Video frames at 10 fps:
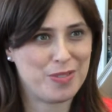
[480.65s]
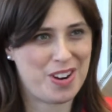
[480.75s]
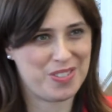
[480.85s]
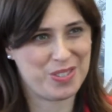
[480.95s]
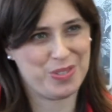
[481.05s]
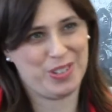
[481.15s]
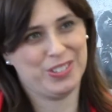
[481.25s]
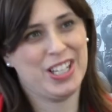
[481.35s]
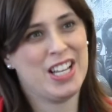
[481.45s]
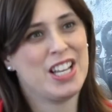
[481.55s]
around the
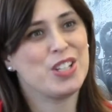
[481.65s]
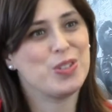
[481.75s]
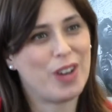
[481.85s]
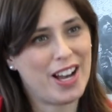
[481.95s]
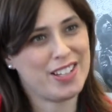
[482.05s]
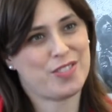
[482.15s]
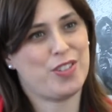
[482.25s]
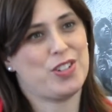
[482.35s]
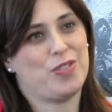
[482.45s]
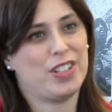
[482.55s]
world to ask
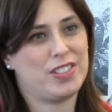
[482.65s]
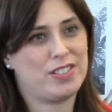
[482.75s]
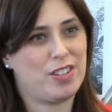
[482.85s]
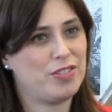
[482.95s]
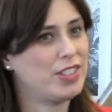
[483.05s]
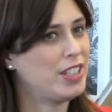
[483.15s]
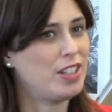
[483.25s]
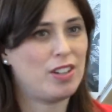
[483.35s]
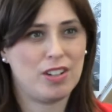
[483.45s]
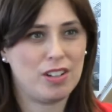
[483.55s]
for Israeli sovereignty
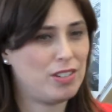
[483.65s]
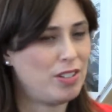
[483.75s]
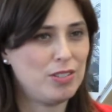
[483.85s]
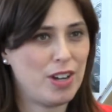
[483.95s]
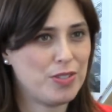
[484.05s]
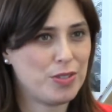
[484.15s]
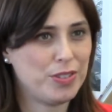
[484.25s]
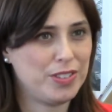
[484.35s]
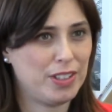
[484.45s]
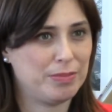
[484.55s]
all around
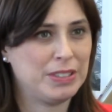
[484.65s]
Jerusalem.